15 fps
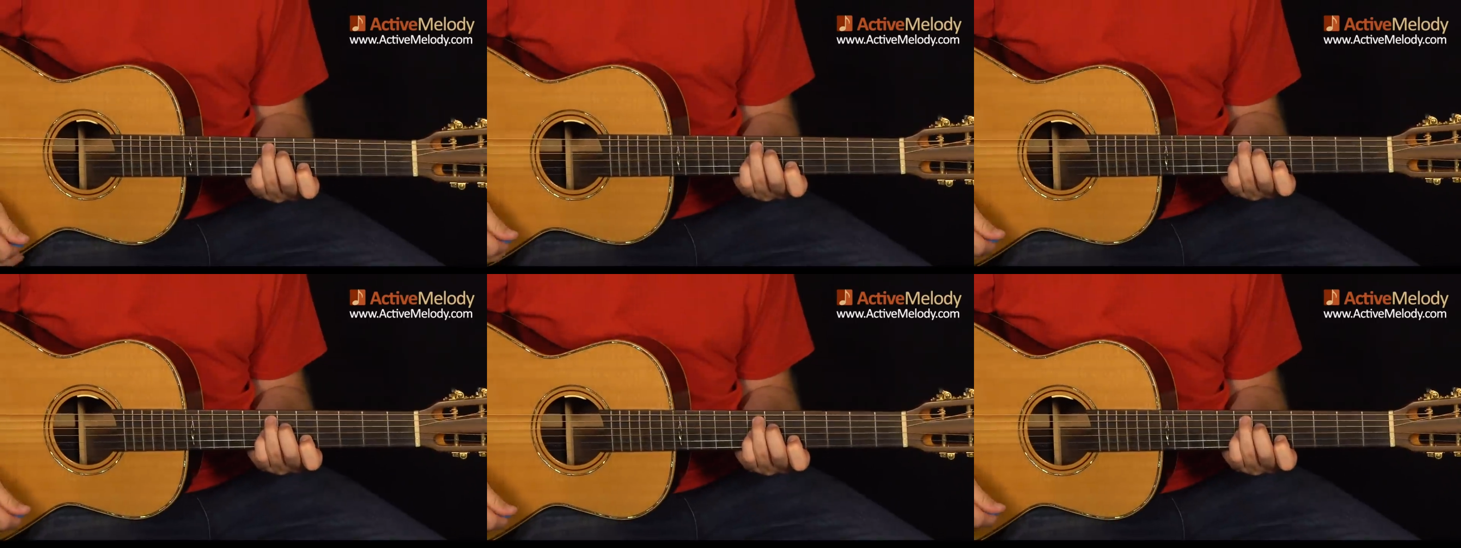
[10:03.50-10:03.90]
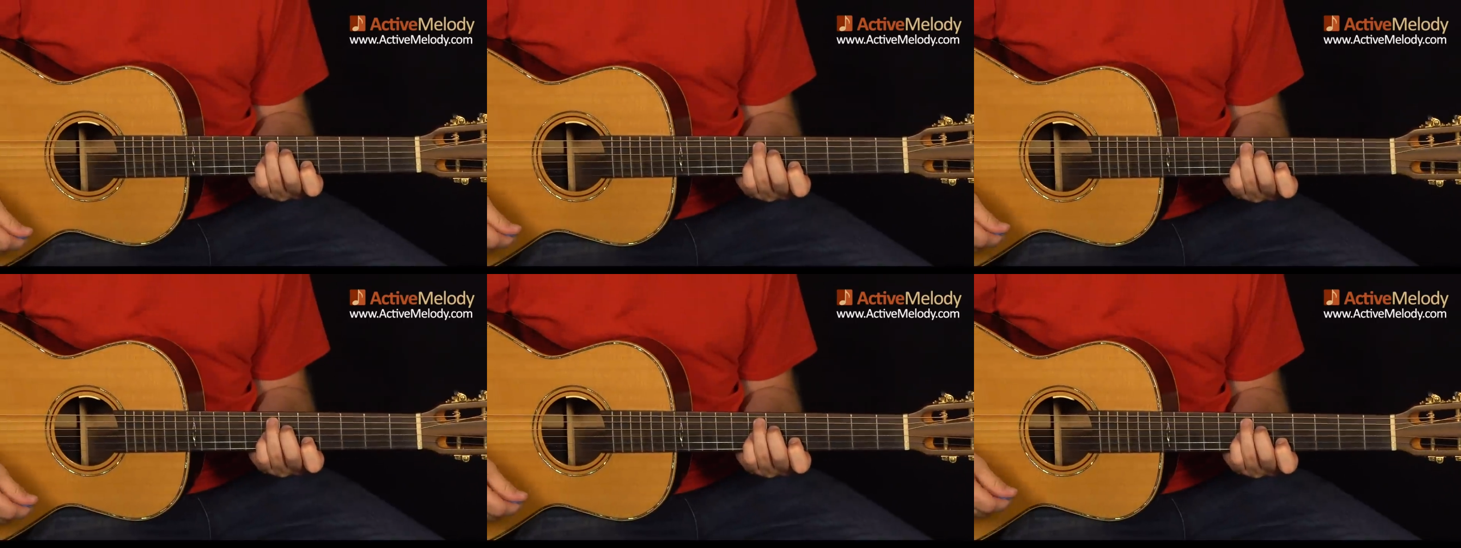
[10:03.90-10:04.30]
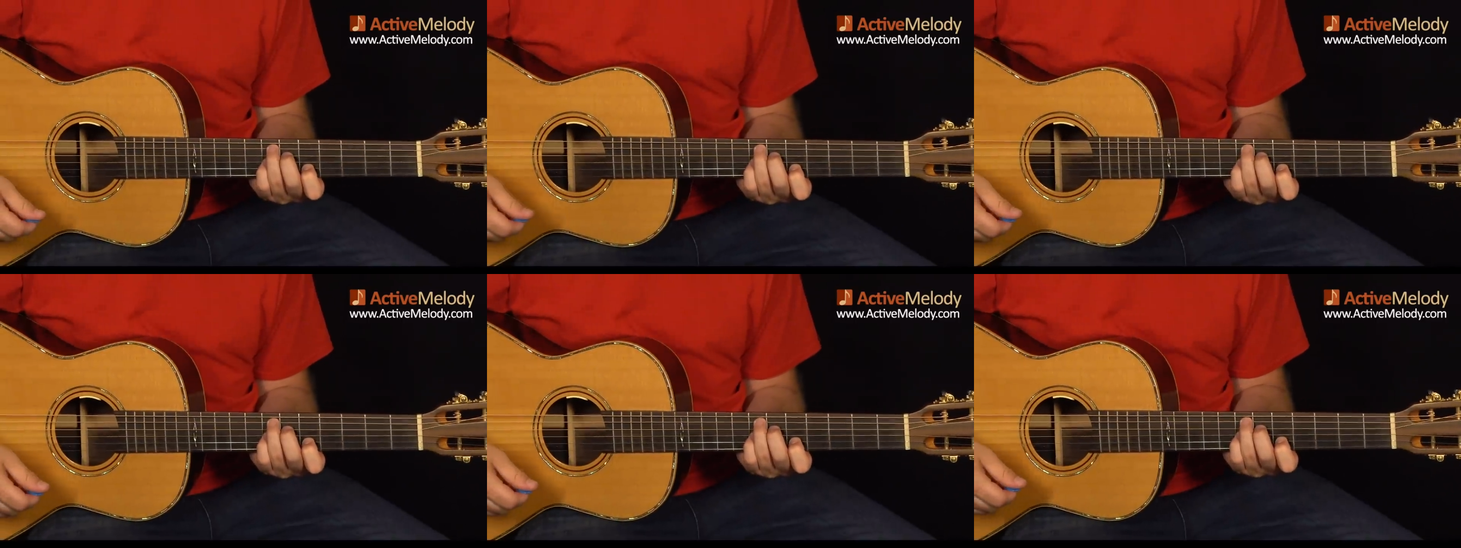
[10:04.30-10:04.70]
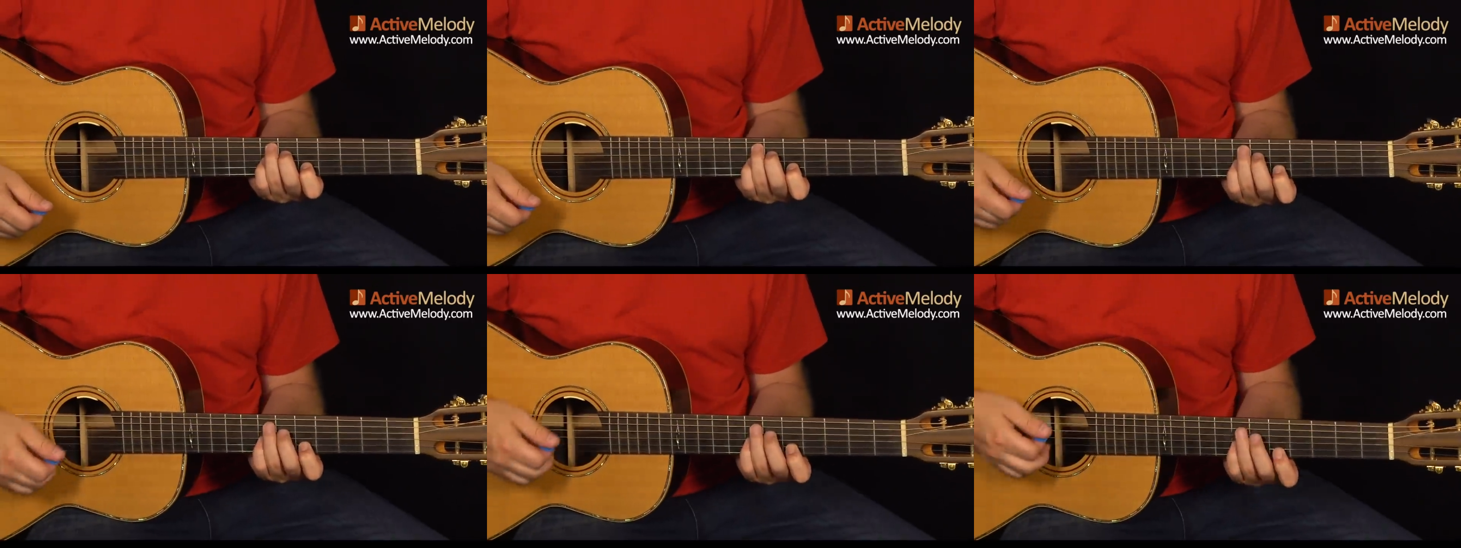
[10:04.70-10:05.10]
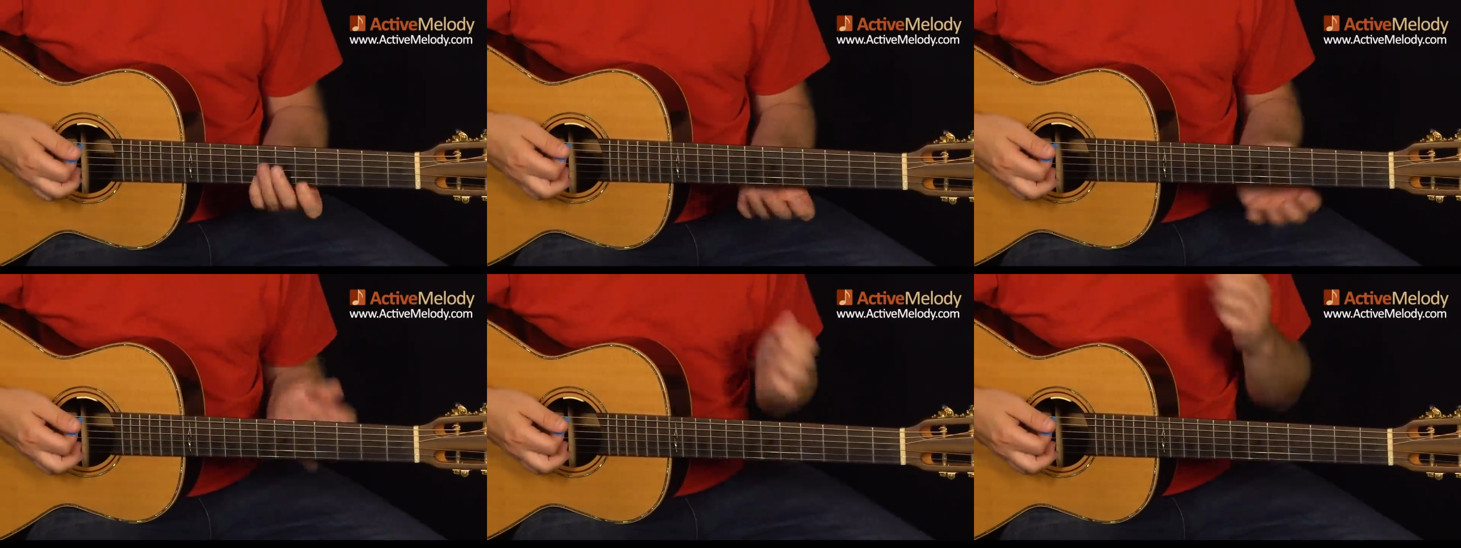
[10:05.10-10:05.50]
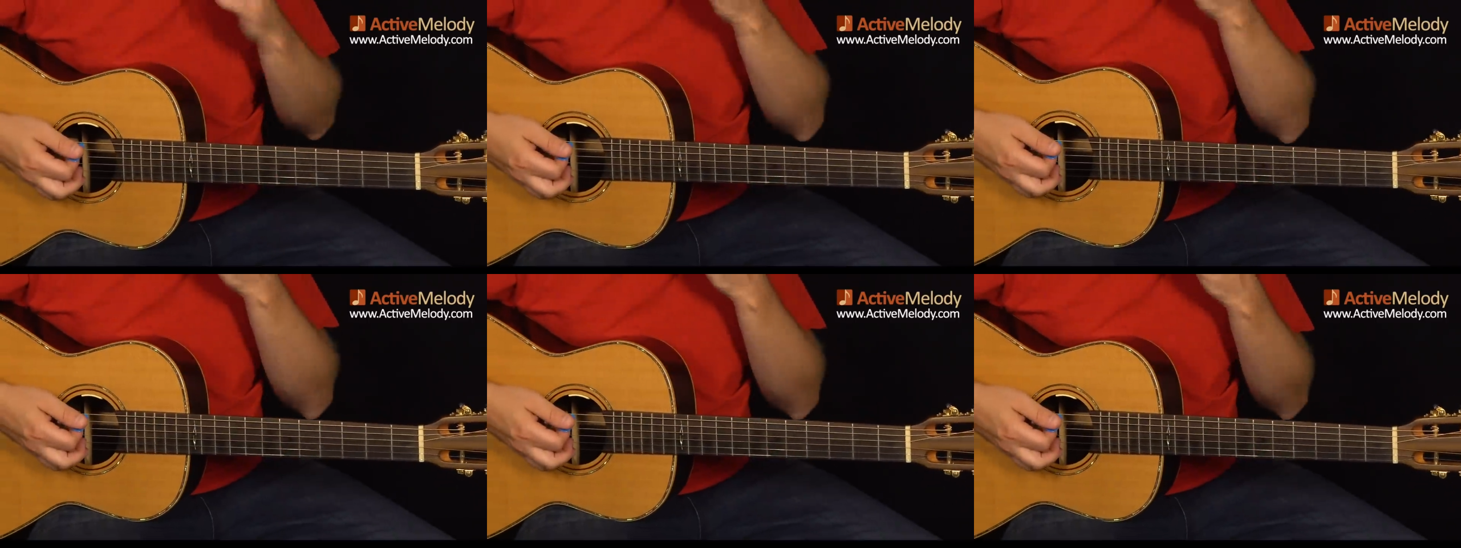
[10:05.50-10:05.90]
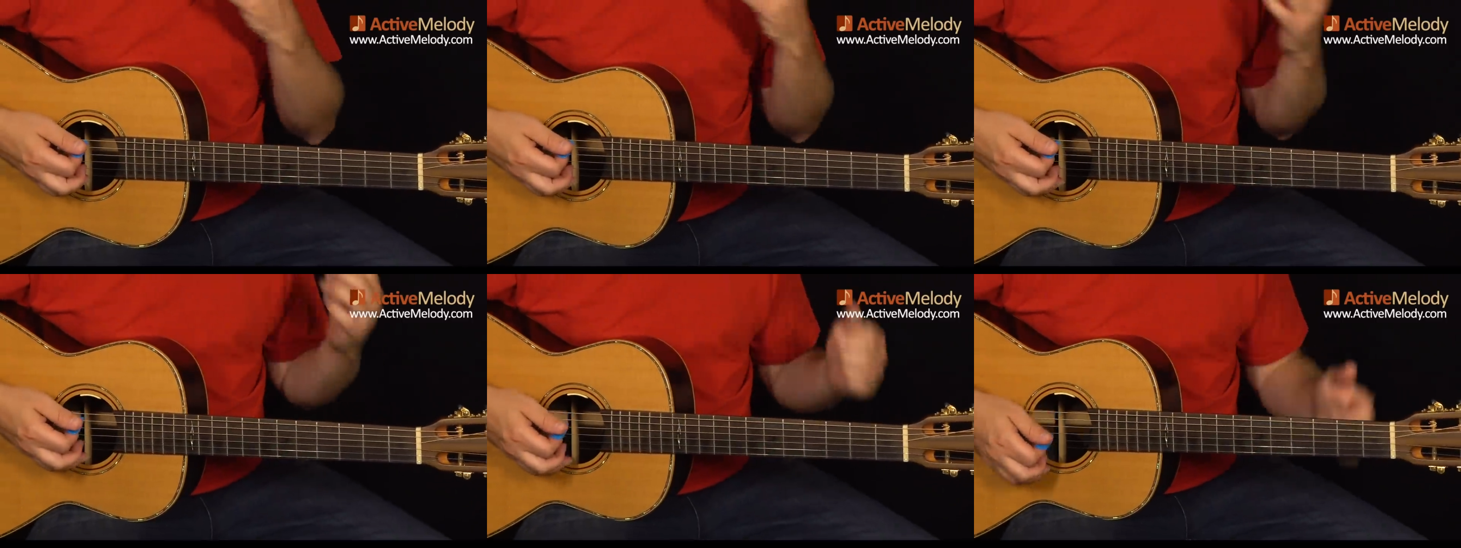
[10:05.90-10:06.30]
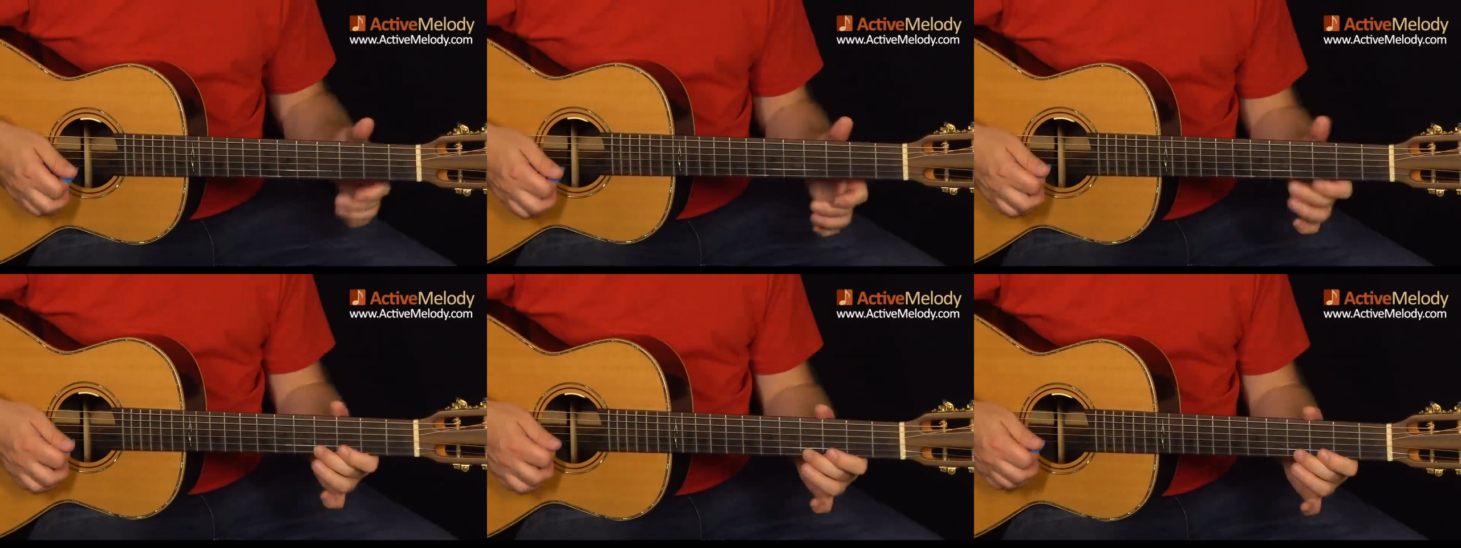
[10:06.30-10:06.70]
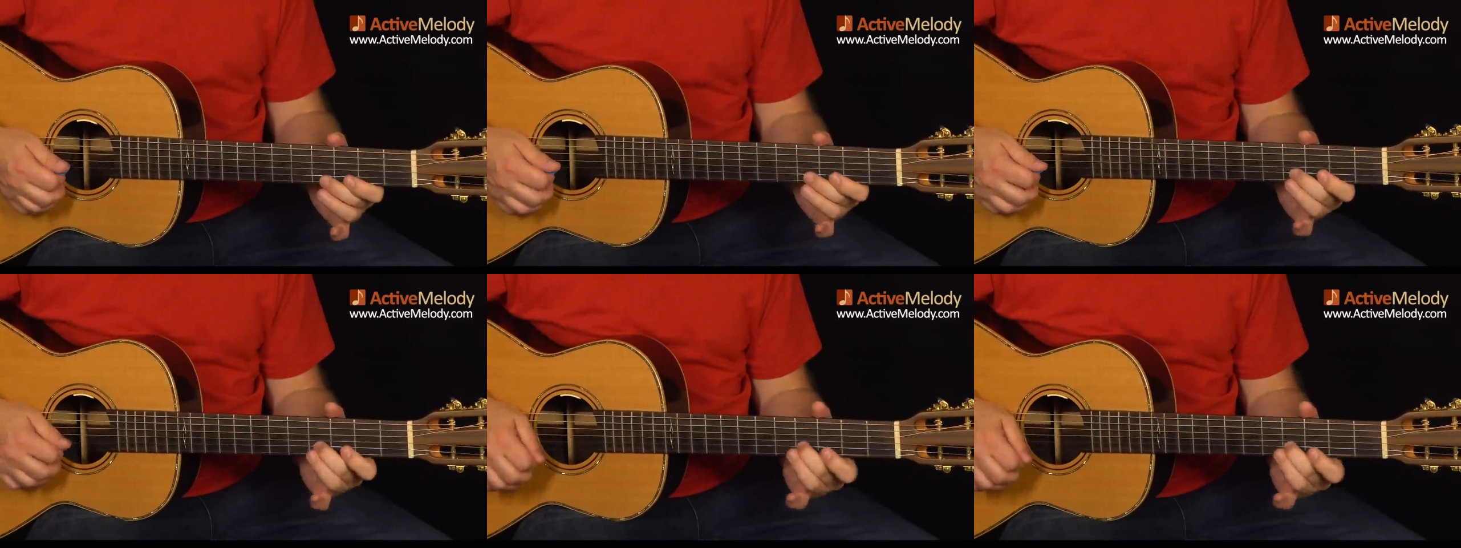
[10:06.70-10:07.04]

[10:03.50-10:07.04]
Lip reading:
Nobody's mouth can be seen.